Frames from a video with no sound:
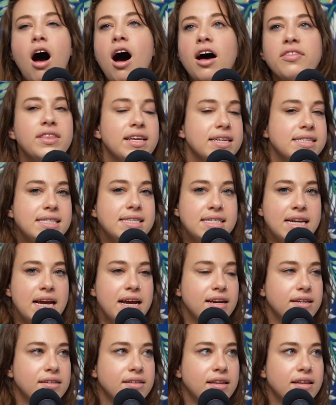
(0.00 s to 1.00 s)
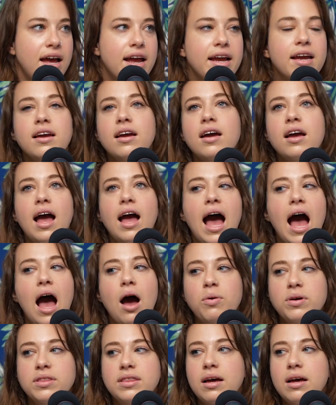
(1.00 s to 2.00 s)
On this date?
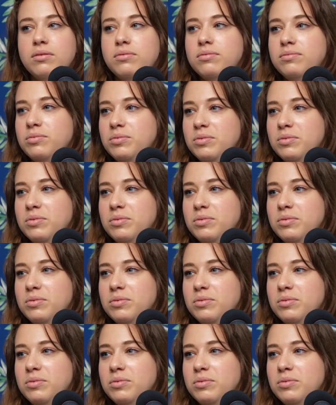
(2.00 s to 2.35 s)
How would that?